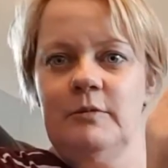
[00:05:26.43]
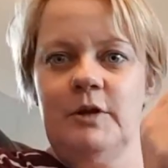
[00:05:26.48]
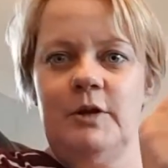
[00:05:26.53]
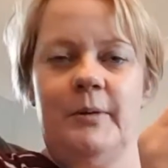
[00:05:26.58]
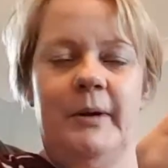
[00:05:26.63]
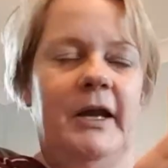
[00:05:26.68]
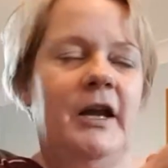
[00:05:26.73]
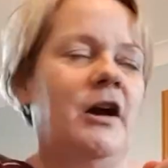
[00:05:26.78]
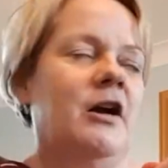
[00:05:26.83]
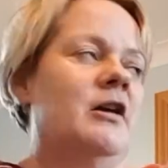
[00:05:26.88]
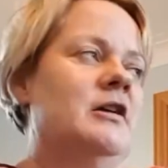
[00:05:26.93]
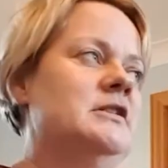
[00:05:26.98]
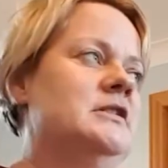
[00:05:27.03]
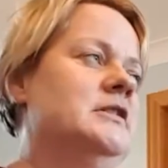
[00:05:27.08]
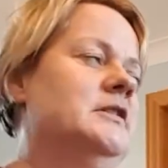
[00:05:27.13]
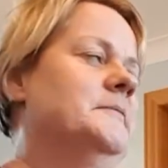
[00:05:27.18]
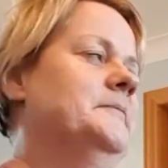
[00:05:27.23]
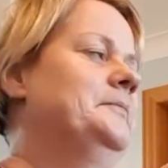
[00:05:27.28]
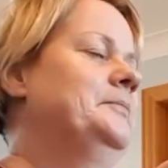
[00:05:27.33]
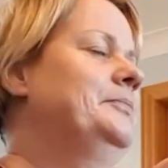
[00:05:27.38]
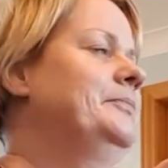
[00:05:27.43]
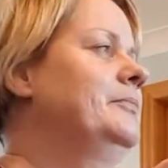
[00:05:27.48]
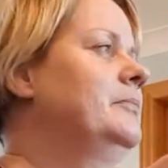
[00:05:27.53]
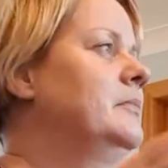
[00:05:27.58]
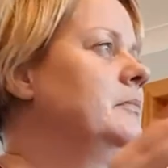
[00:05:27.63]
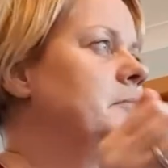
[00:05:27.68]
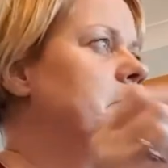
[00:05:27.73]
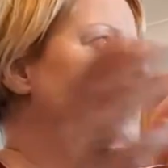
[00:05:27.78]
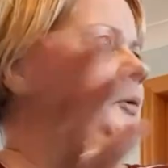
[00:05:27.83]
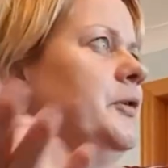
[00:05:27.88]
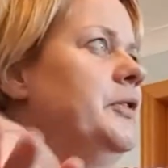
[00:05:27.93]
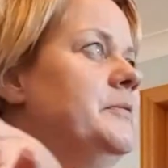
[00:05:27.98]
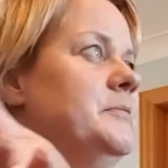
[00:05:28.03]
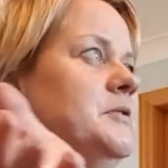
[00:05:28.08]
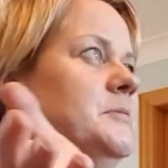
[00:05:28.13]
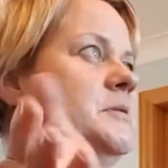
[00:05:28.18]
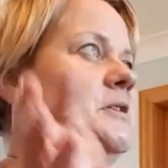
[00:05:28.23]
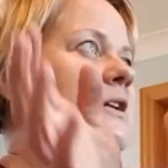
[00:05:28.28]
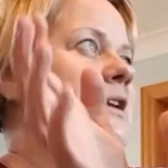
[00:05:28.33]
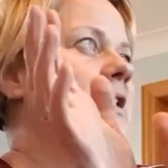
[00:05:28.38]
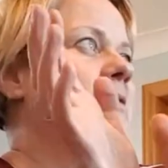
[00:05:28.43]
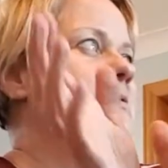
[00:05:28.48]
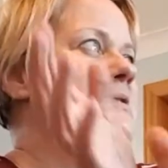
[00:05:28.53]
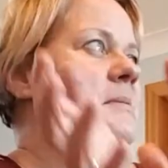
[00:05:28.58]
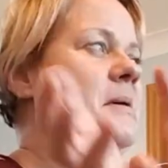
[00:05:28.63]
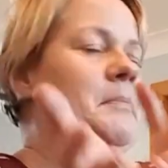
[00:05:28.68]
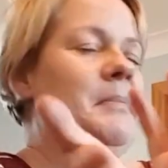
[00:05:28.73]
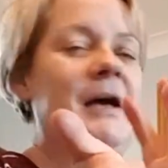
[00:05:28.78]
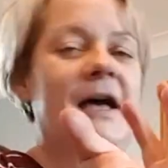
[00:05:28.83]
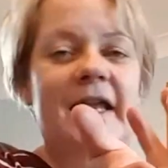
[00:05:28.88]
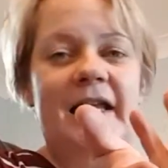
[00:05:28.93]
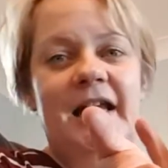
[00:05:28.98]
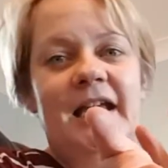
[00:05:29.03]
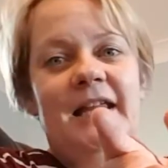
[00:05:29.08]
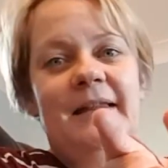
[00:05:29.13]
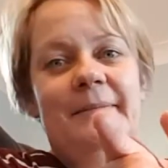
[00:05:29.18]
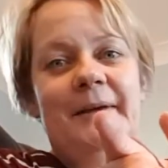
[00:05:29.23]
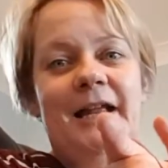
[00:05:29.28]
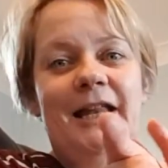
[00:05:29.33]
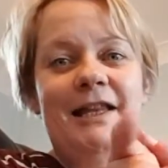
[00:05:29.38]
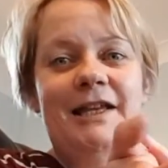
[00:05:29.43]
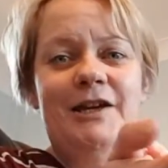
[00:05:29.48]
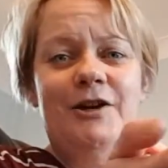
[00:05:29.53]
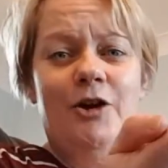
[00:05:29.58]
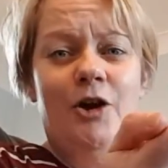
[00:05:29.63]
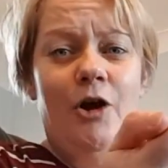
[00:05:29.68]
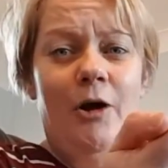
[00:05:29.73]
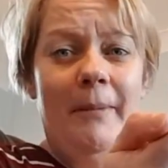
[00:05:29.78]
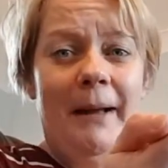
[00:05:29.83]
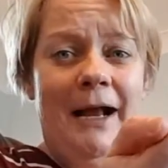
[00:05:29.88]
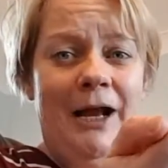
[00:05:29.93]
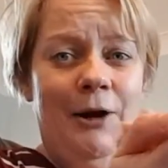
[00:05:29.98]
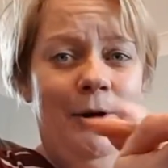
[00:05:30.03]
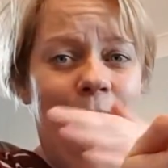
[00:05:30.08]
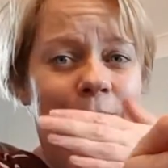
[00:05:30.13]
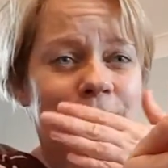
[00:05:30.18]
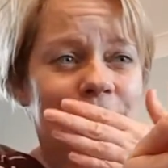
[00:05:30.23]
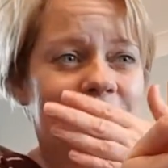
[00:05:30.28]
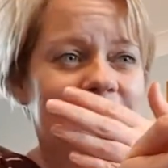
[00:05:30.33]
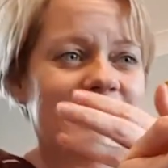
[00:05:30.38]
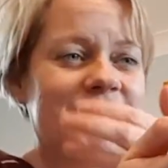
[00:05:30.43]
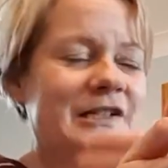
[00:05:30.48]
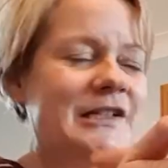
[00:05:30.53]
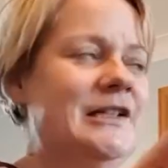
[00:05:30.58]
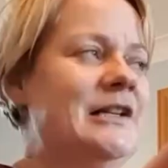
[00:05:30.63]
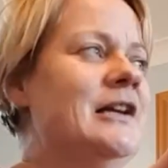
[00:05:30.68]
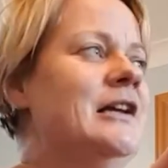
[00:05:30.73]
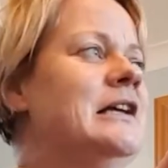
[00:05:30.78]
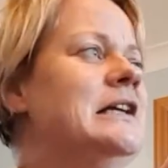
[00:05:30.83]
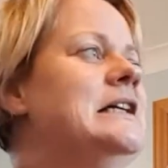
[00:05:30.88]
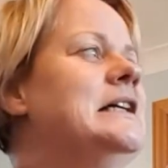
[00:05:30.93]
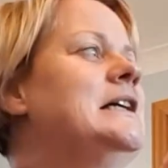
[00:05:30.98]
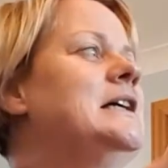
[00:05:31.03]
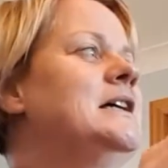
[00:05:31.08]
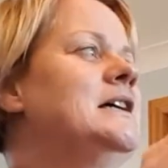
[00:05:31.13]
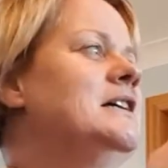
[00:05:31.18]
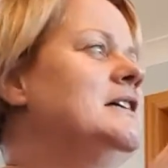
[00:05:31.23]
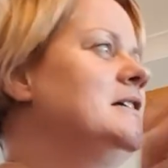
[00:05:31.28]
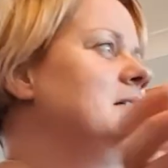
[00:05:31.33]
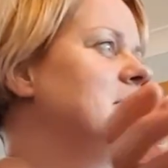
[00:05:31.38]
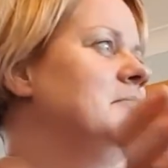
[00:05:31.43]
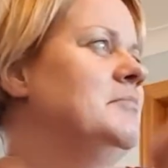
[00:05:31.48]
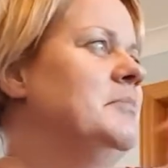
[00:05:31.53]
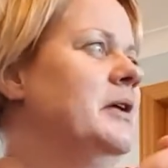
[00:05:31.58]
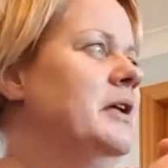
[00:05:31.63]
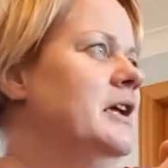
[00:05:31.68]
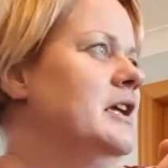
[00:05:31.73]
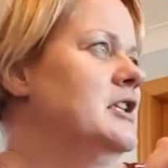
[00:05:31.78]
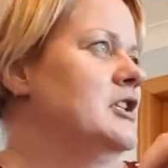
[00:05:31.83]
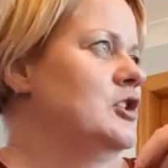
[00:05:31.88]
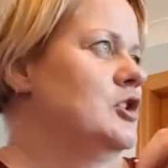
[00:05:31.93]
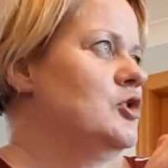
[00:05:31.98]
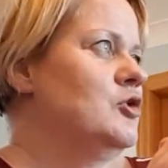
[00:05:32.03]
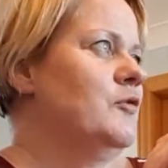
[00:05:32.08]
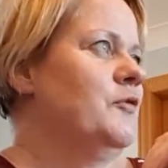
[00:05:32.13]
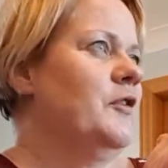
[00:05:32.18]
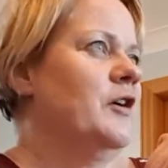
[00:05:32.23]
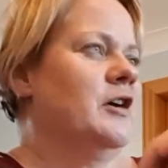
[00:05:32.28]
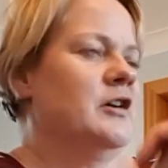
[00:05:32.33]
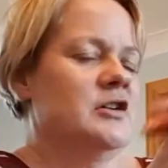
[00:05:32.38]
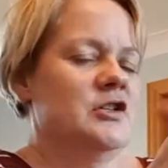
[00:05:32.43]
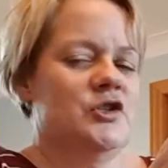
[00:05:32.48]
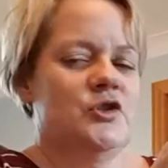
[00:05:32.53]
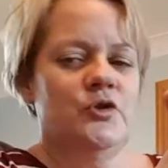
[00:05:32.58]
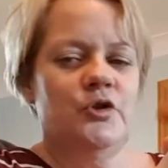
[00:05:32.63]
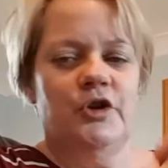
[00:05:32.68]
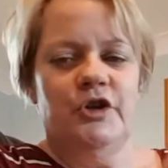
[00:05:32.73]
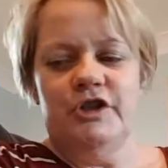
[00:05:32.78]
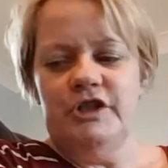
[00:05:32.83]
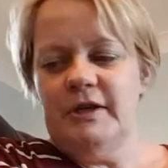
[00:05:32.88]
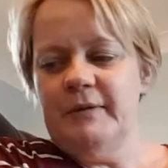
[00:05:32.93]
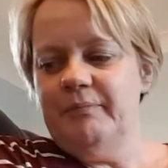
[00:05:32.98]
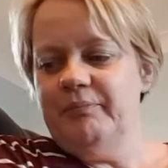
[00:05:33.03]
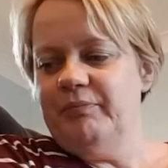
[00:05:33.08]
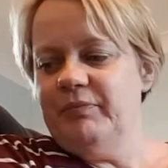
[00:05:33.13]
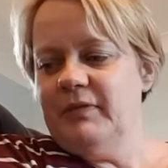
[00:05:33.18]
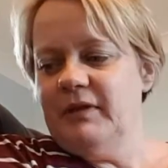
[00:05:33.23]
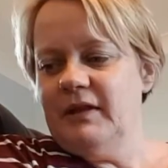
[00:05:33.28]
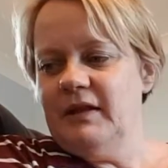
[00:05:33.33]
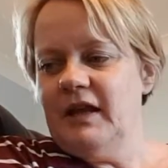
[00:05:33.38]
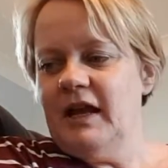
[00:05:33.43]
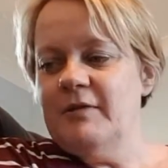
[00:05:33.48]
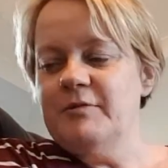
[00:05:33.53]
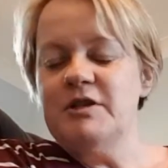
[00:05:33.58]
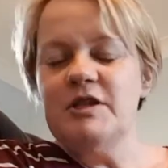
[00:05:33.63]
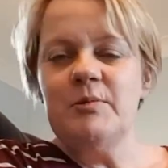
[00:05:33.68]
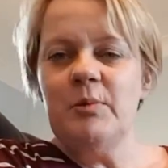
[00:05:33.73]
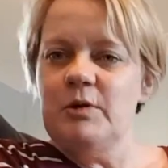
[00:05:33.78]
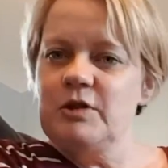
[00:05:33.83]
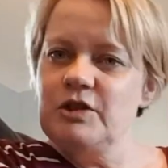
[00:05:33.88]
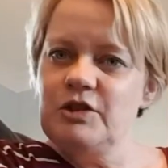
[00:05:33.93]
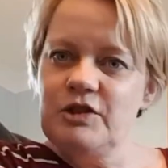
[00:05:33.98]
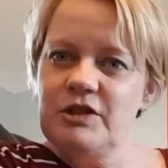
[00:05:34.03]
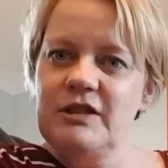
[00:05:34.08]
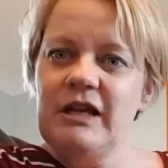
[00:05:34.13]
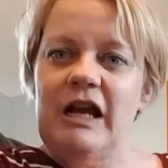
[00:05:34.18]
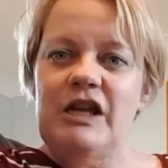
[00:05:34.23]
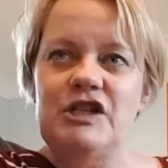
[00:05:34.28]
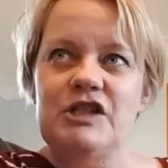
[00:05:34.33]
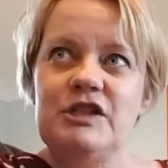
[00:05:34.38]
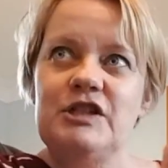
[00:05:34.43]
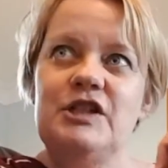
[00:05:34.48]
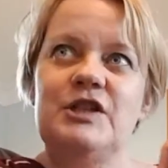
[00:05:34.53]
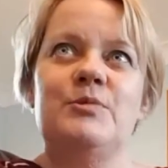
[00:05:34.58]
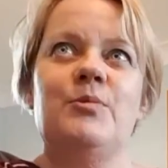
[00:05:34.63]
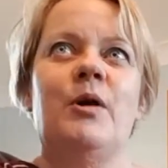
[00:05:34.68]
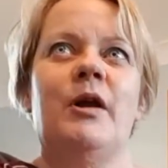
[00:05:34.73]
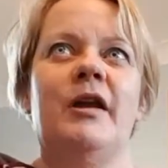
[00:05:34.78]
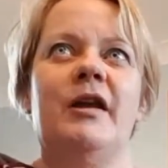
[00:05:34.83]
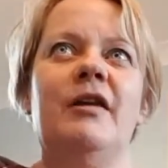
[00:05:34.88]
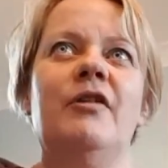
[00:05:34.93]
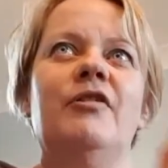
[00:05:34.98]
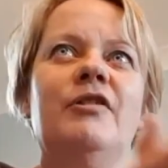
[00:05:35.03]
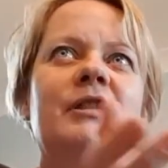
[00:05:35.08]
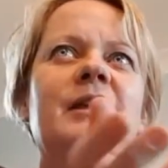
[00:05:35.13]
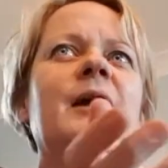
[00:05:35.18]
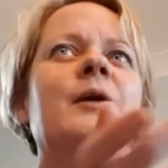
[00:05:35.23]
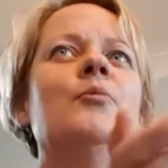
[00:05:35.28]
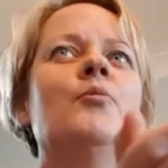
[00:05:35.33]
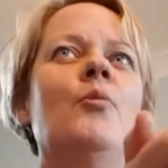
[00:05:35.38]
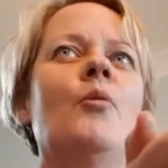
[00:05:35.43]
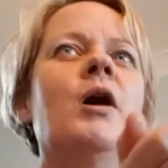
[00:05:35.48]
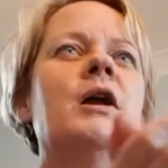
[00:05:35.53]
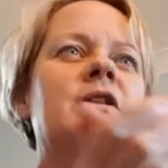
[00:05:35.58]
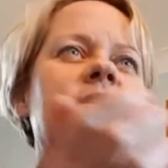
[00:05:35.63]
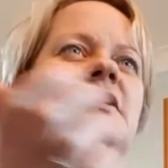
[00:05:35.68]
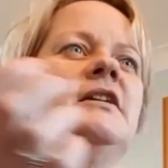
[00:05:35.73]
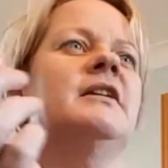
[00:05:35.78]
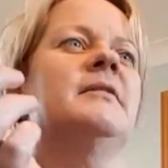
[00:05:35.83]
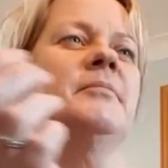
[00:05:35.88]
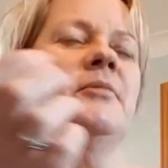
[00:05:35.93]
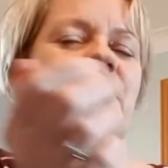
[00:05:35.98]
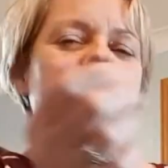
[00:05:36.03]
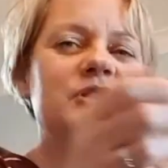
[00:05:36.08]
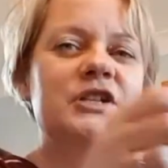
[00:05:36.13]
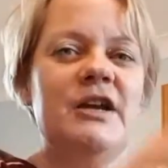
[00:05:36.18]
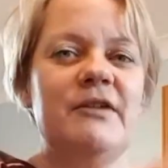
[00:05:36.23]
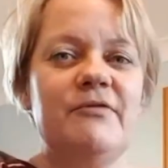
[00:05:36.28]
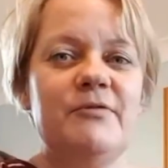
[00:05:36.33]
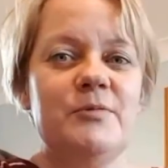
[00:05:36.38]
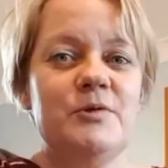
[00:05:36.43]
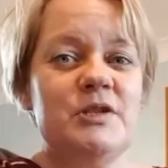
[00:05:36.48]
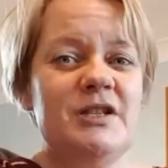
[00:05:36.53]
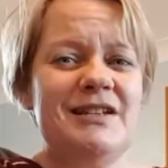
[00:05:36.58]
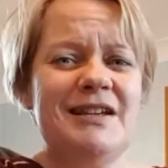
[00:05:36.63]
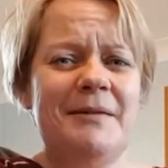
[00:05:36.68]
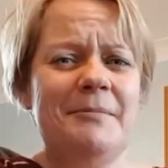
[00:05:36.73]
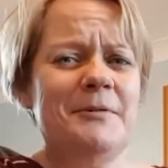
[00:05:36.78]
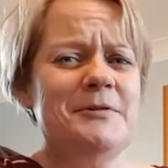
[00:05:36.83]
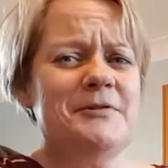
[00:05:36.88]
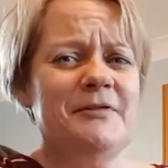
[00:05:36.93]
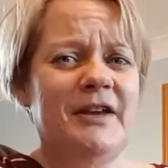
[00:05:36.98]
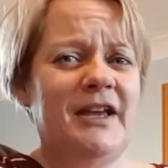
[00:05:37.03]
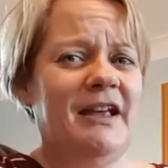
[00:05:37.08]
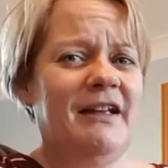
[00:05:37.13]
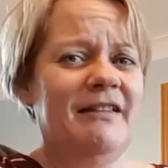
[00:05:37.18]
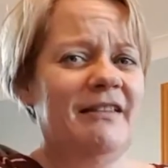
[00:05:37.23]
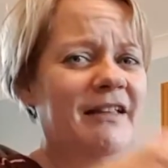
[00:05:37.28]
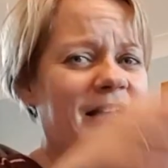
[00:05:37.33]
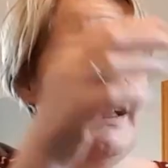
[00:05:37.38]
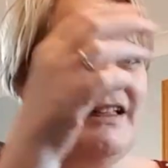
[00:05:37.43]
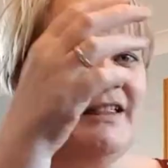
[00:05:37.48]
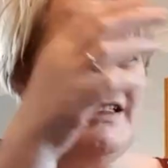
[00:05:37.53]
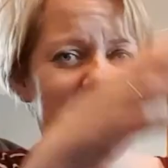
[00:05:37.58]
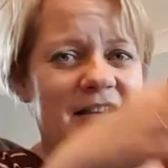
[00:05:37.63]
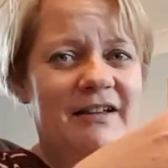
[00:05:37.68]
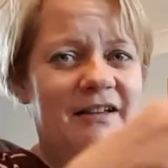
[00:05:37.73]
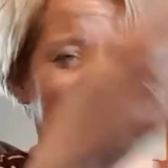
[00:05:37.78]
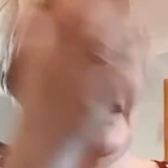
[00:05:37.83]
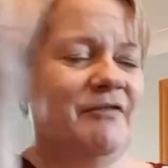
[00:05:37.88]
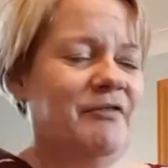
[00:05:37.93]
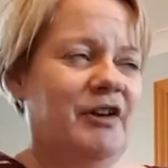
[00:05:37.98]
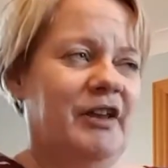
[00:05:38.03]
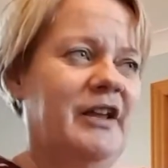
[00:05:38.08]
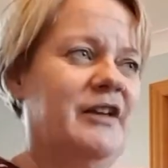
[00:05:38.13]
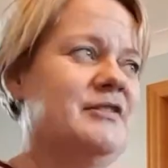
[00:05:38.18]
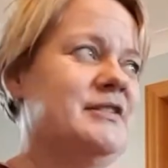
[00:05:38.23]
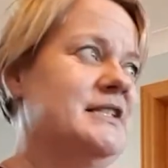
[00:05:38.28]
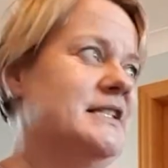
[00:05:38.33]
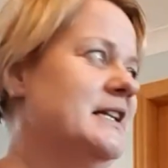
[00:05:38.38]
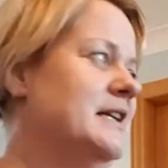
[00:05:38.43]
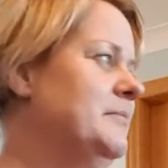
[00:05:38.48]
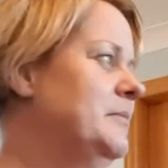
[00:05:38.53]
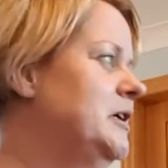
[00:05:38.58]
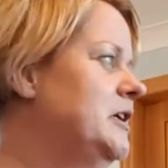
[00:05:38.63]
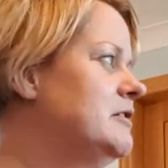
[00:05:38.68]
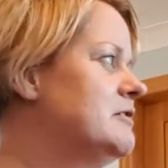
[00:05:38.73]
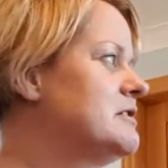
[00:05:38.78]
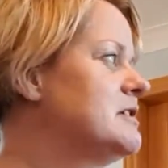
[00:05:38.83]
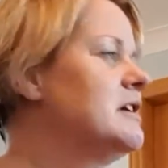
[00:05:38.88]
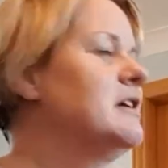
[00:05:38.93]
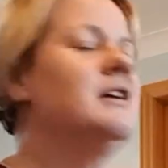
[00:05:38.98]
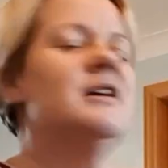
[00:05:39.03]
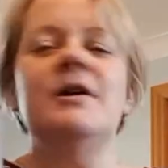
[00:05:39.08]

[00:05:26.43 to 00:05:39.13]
Quaker Heart done. Both of them should be done. I was a bit panicky at the beginning of the year, going, oh my god, what have I done? But so far, so good. I was just wondering, you're actually just working on like one kind of project. Most of the time I was forgetting that, and everything else is taking me years.